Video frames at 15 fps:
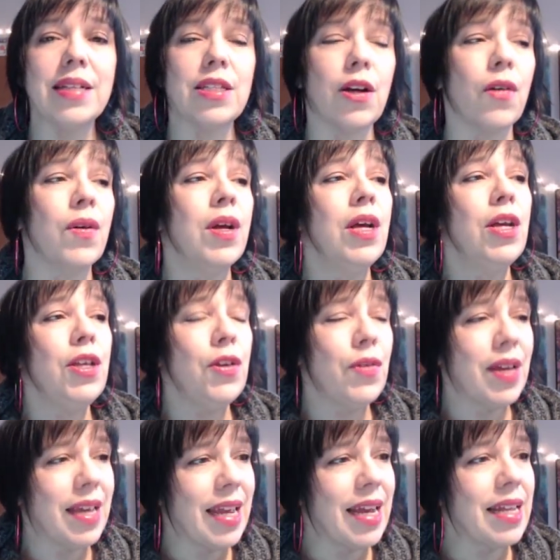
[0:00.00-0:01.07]
So you
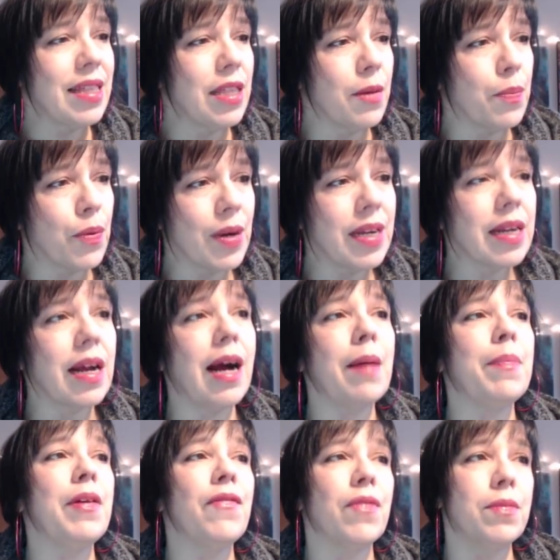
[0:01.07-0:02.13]
can get the print
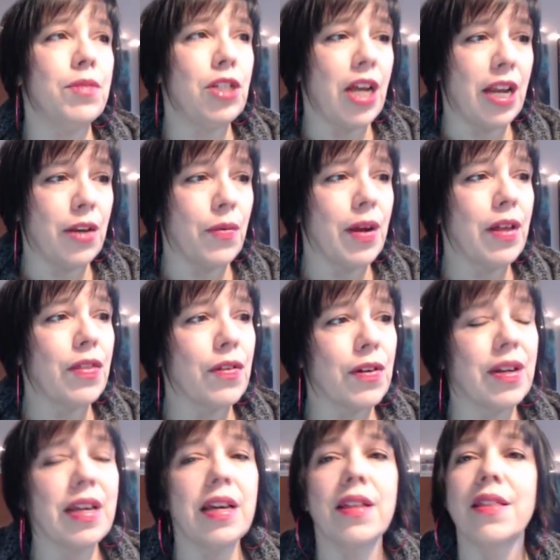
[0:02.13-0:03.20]
copy from January
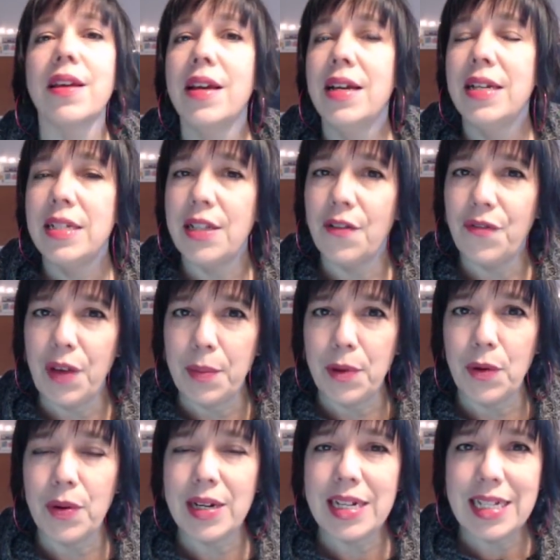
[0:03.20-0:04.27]
30th to
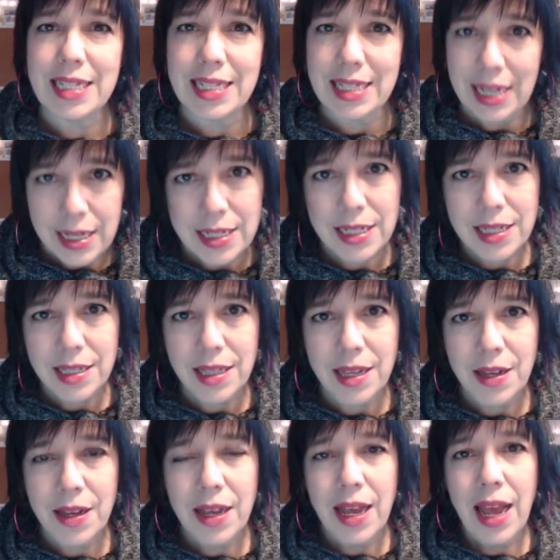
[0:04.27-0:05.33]
February 6th.
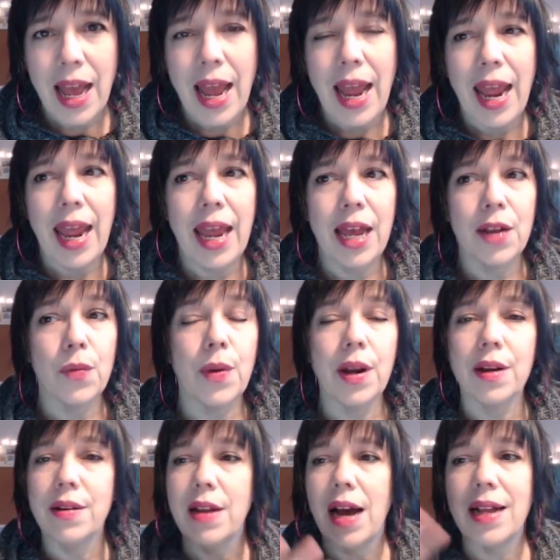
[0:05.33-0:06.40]
And we
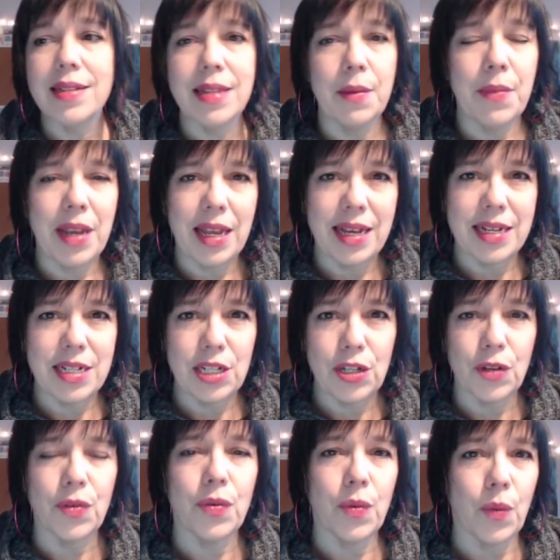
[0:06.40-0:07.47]
are not limiting it
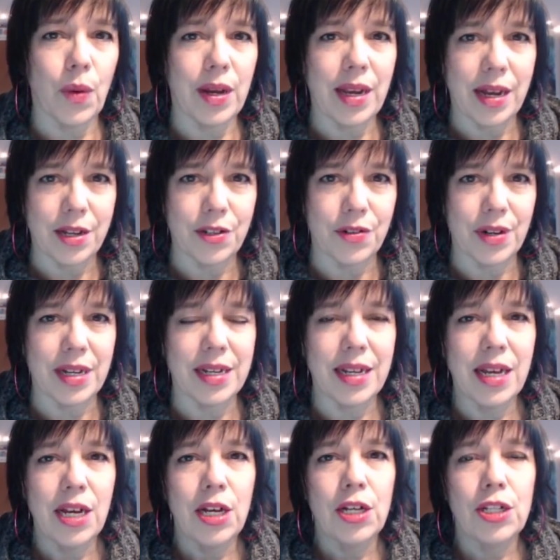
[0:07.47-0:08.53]
to 100.
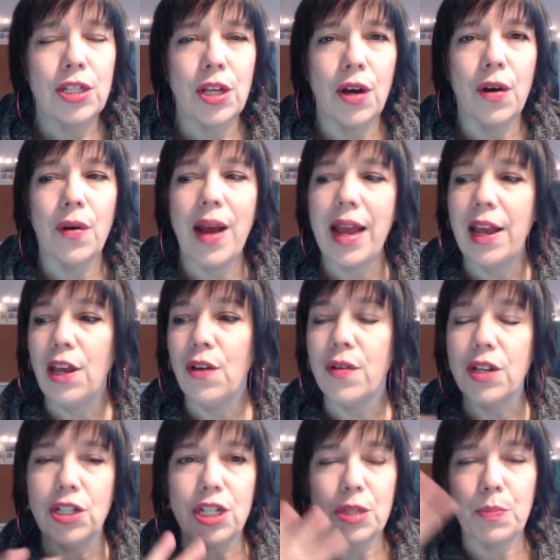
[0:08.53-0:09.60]
So you
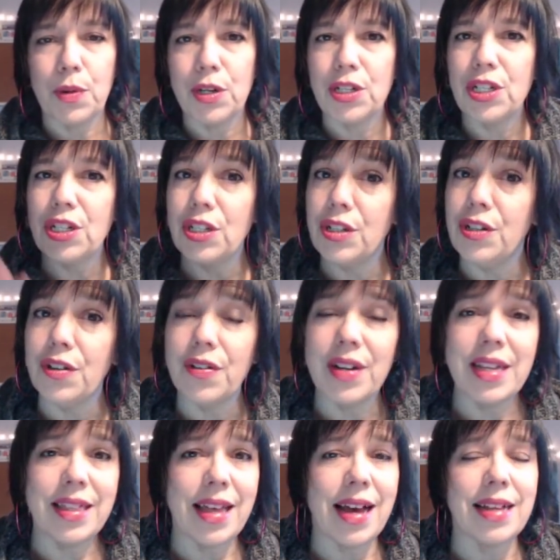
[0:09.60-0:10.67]
can just purchase
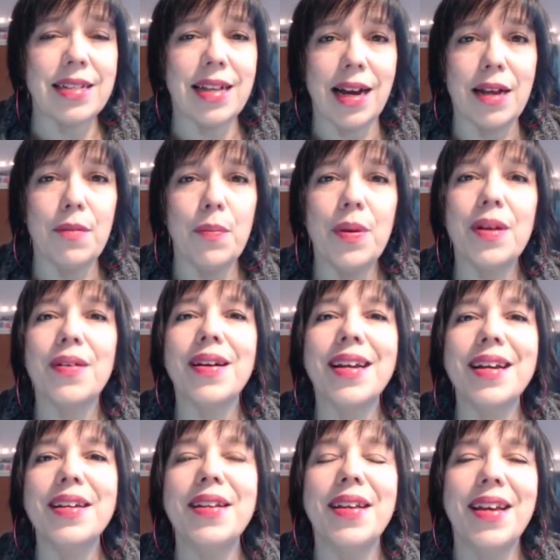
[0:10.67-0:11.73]
during that time
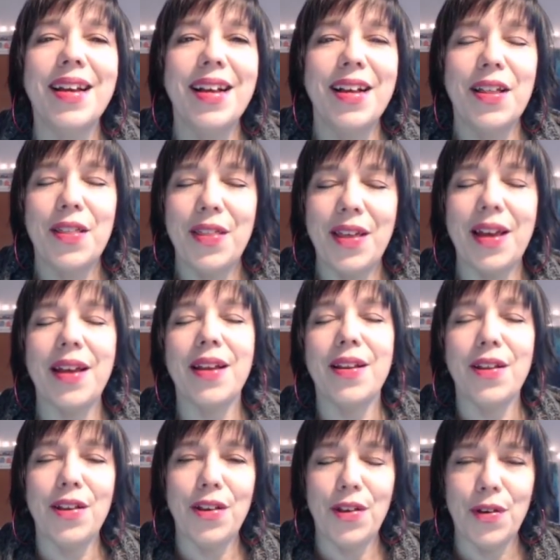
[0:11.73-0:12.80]
period, then
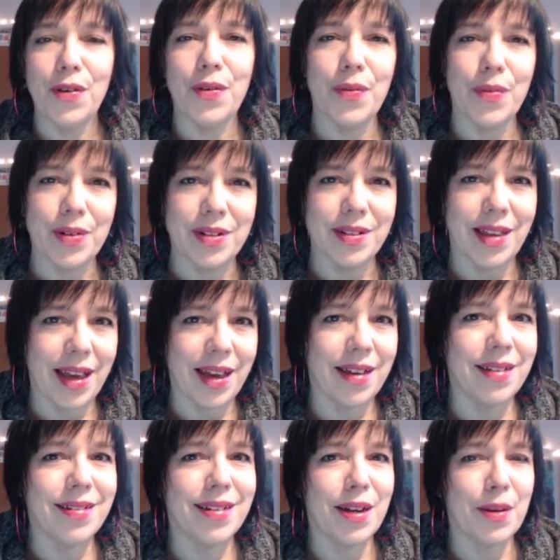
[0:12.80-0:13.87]
you will
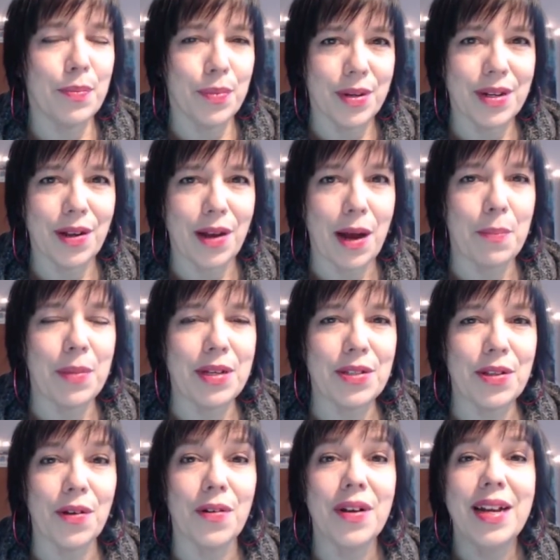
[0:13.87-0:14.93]
get a print copy.
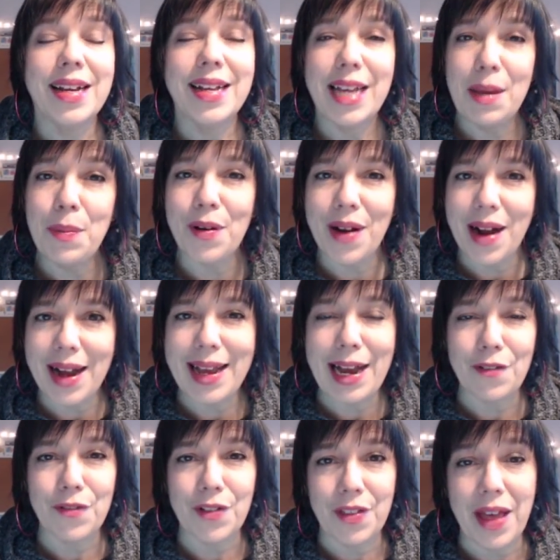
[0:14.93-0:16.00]
So keep your eye
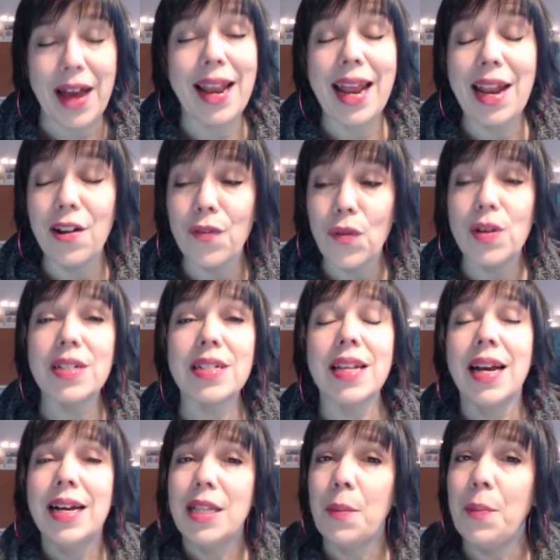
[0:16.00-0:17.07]
out for that. And of course,
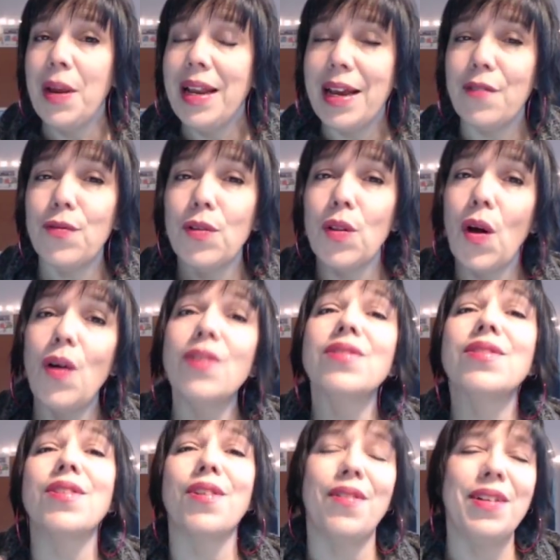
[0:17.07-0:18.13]
the PDF will
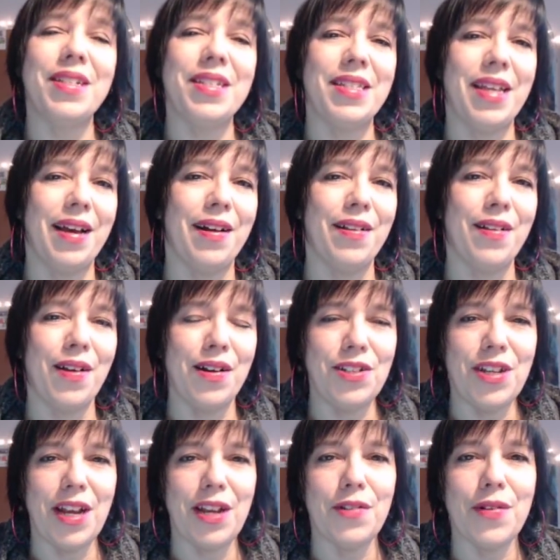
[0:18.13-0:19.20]
also go on sale on
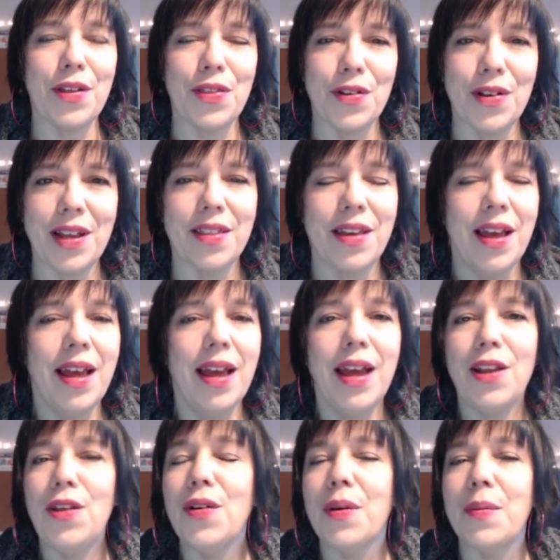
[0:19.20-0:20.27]
January 30th,
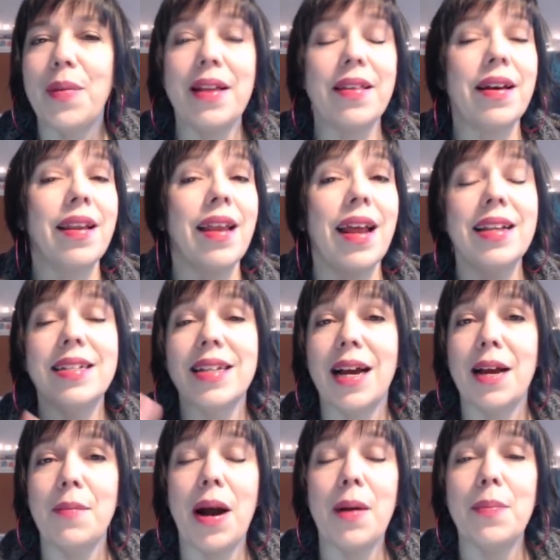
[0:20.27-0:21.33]
and you can buy that
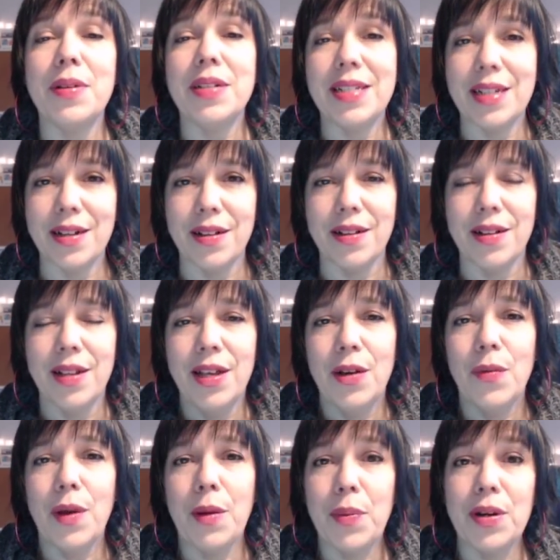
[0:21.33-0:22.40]
anytime up until
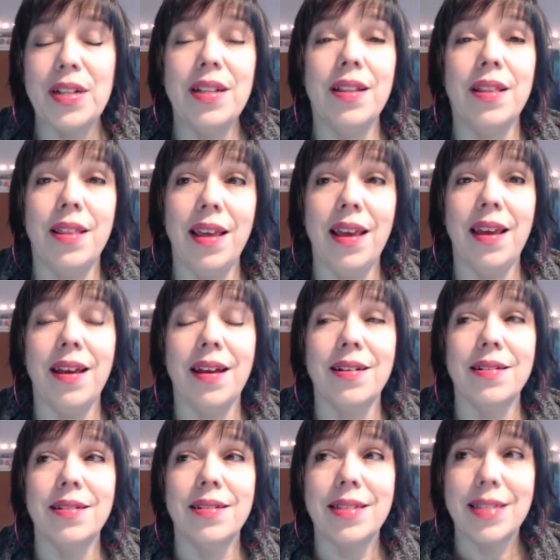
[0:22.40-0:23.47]
we put the
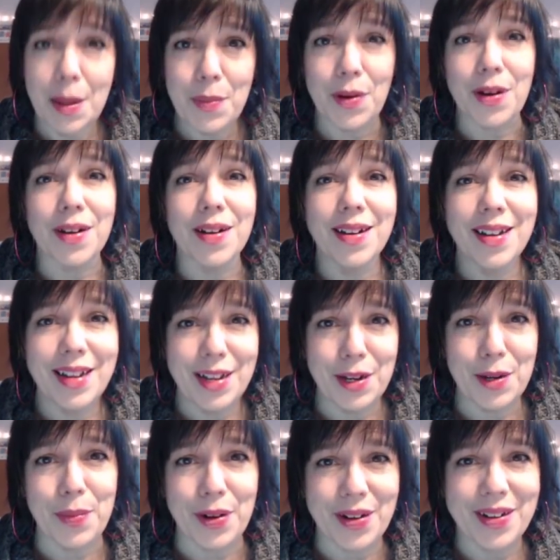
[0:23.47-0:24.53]
summer
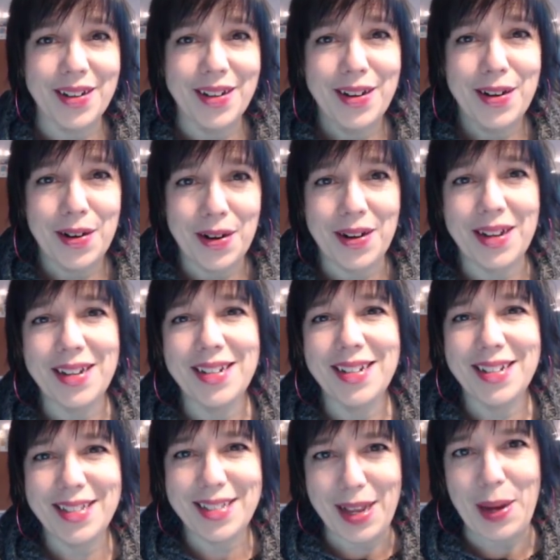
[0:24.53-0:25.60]
yearbook on
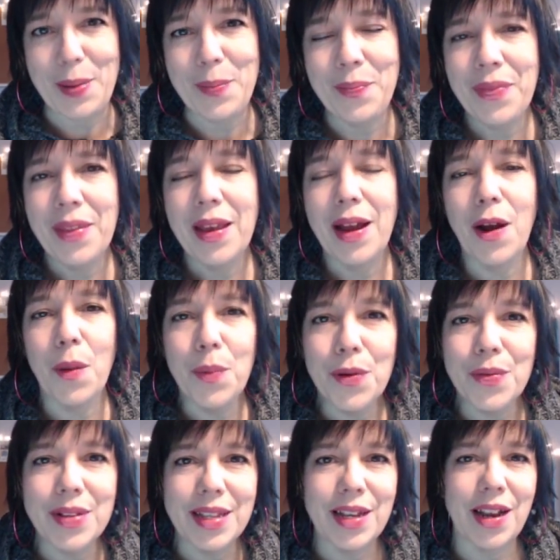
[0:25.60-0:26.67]
sale. I hope you're
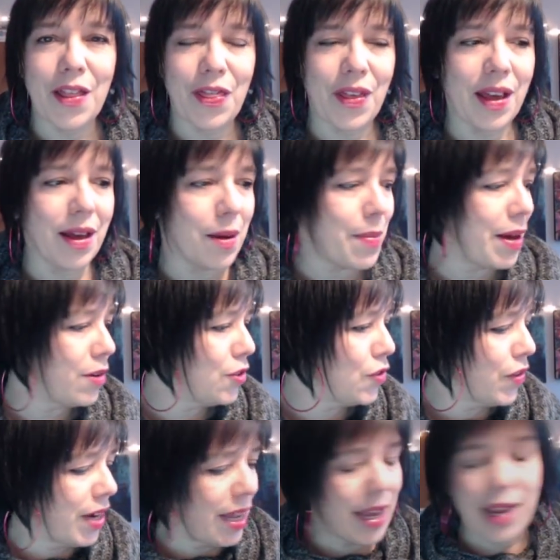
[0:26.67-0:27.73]
really going to think about
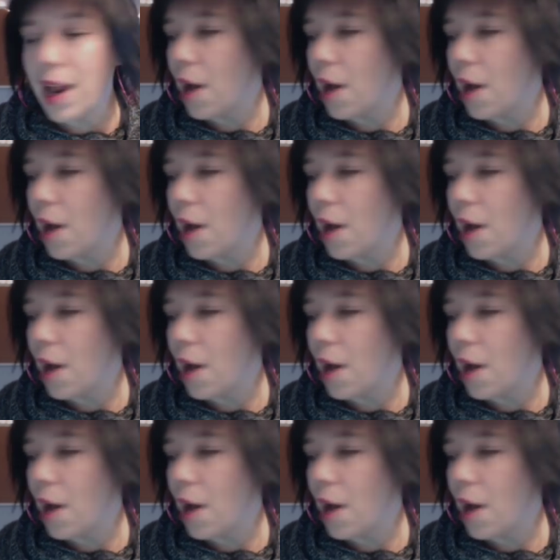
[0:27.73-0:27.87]
joining in.